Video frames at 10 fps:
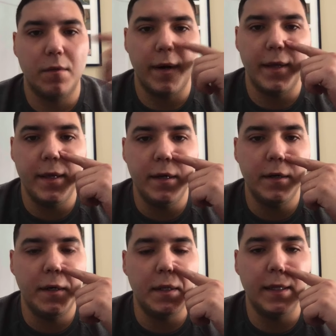right
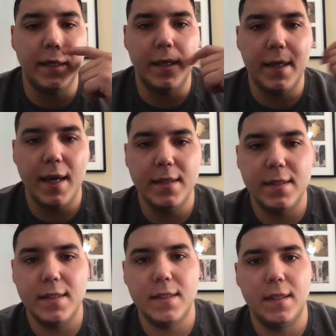here. Click
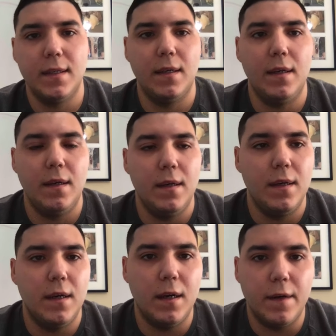Yes
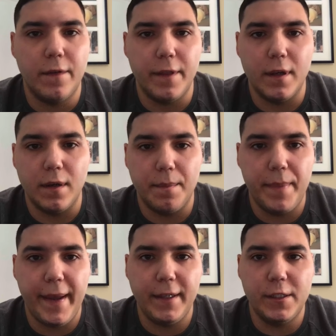for the
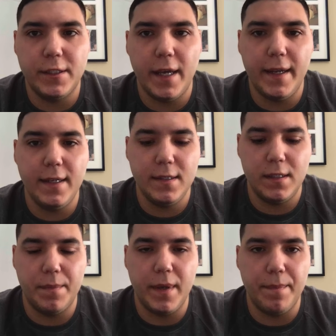page settings
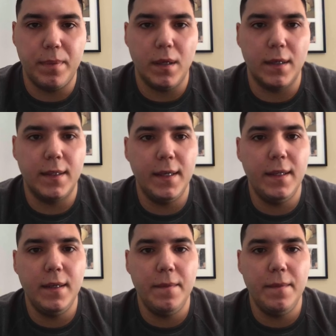to be plugged in.